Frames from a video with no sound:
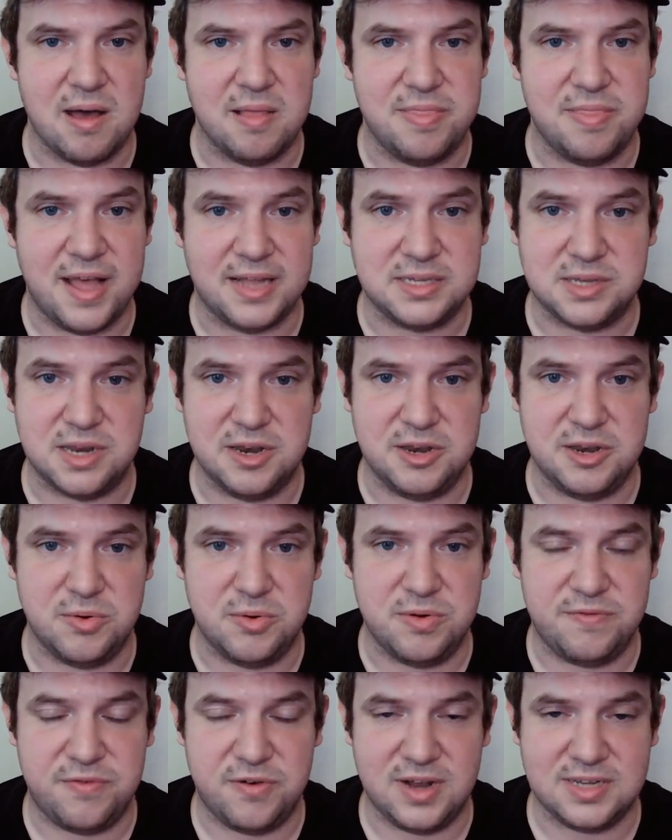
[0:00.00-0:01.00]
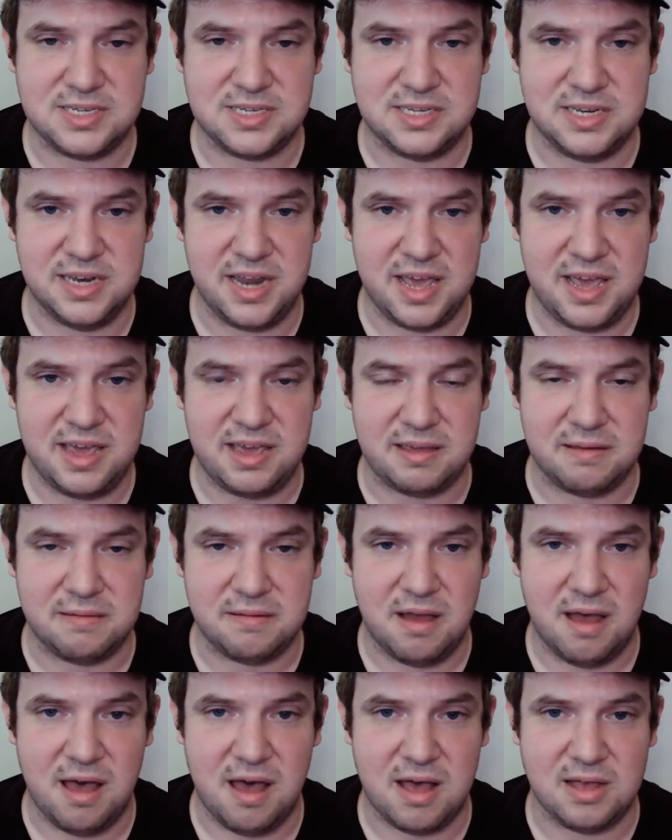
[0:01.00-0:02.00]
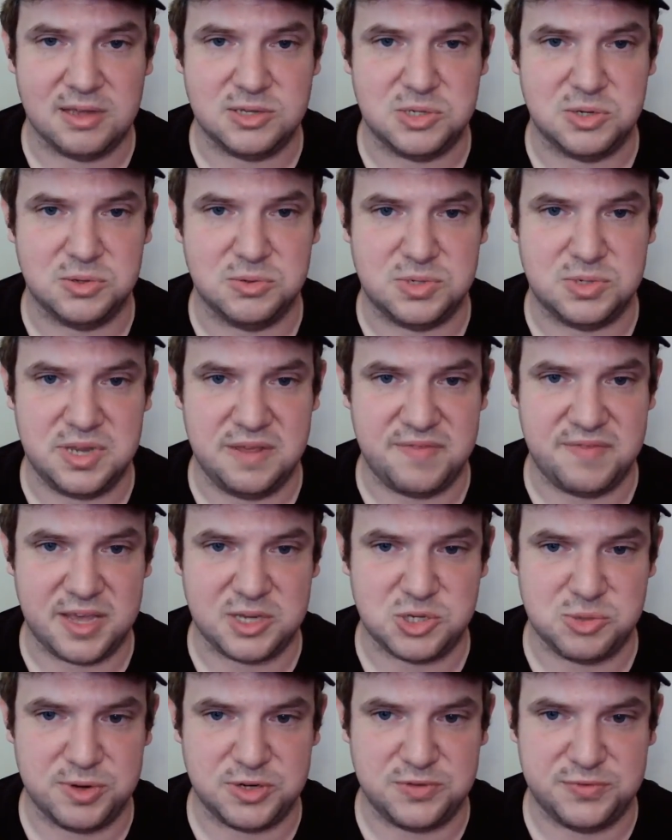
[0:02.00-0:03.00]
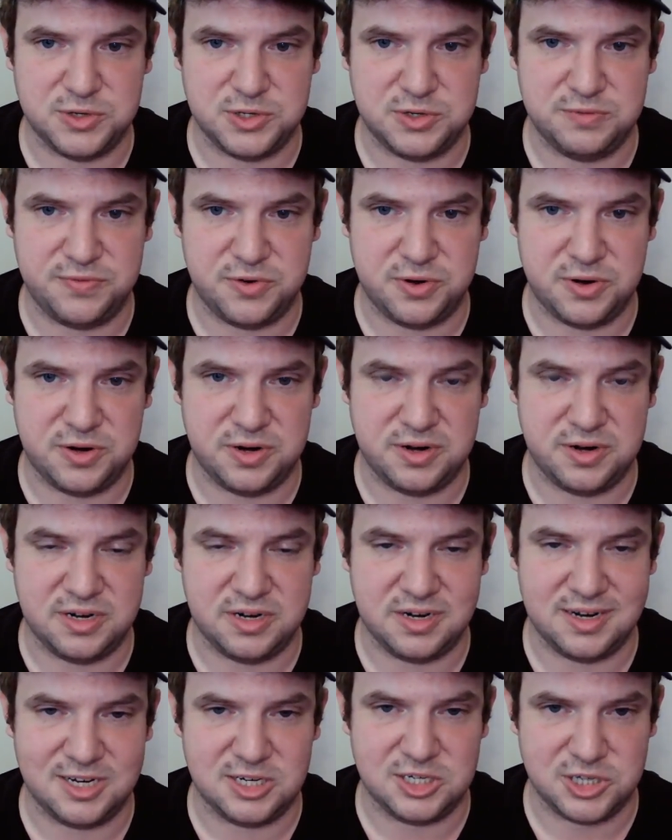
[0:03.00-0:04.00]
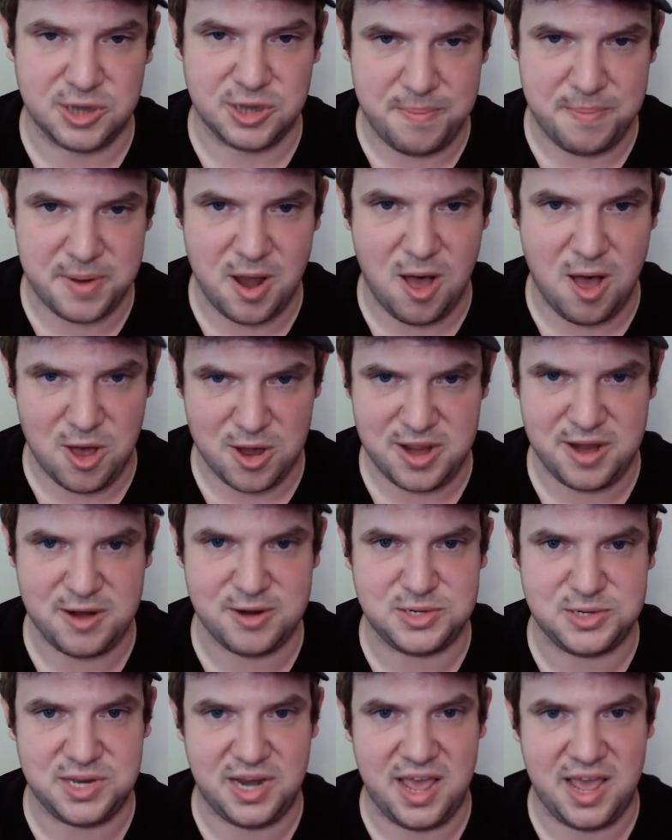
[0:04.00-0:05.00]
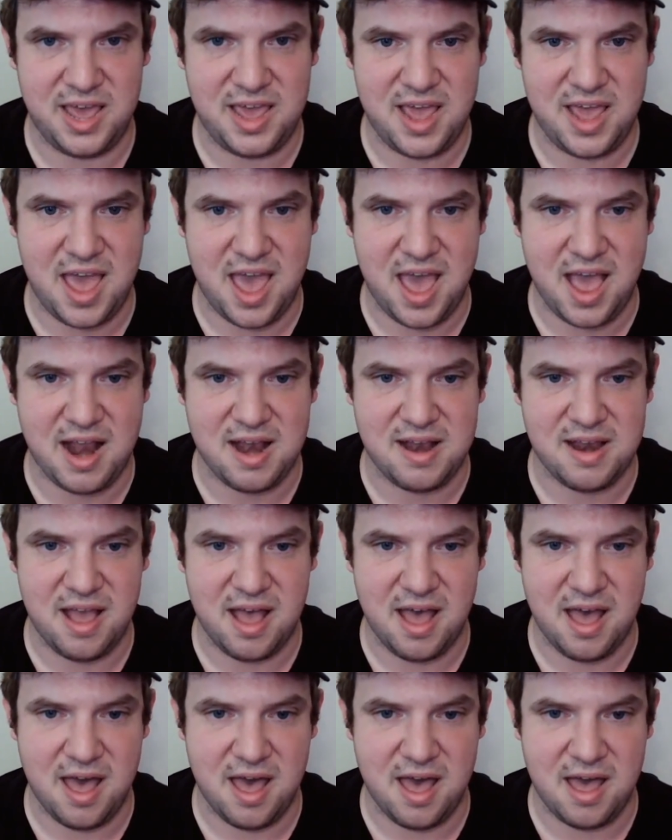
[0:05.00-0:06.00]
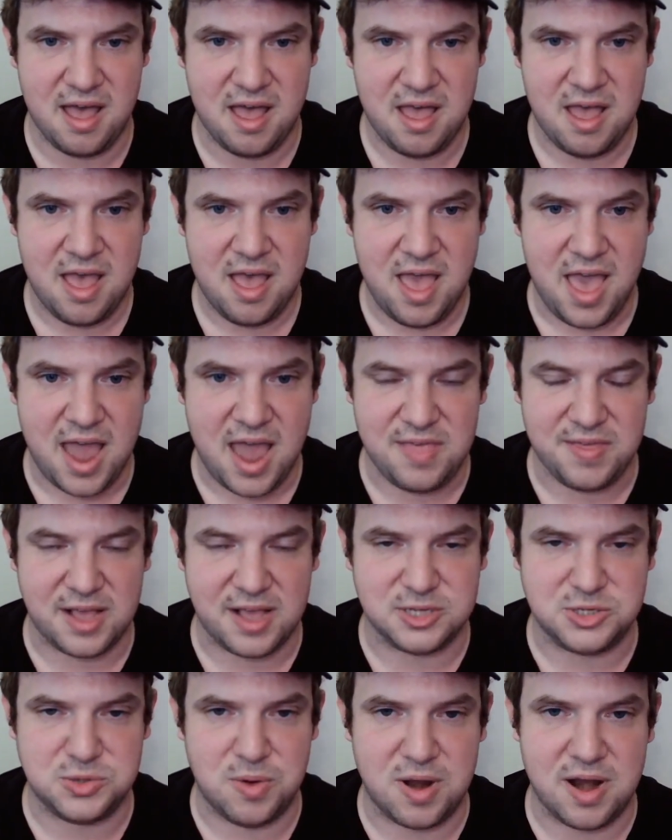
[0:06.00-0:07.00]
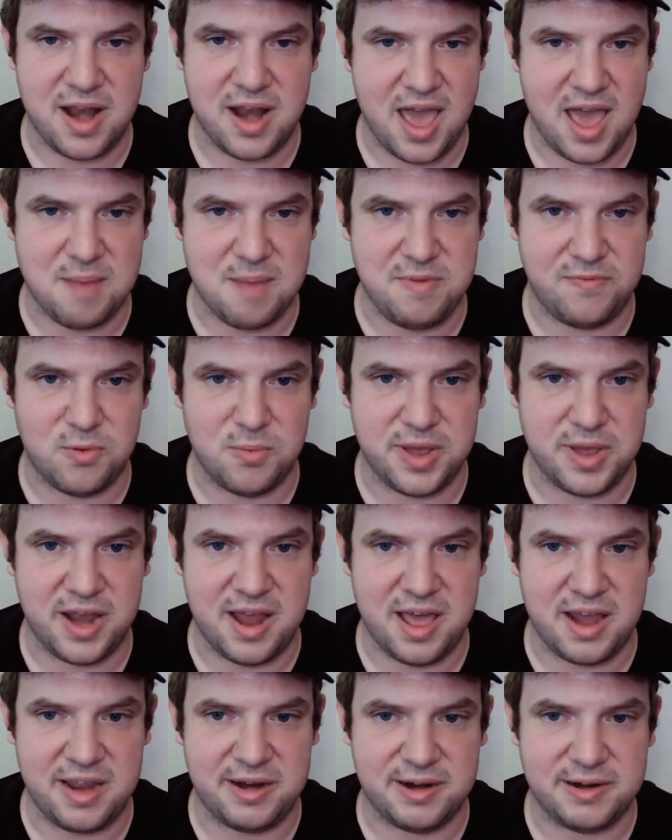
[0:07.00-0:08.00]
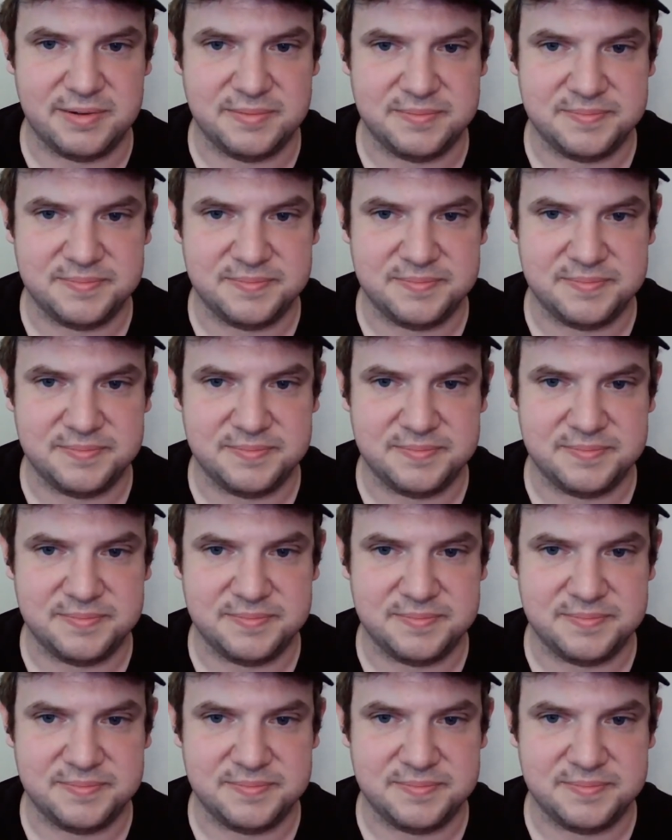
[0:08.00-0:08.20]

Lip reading: that's going to do it for us today. So Steve, thanks so much for jumping on here today. And anything else you wanted to add before we get out of here?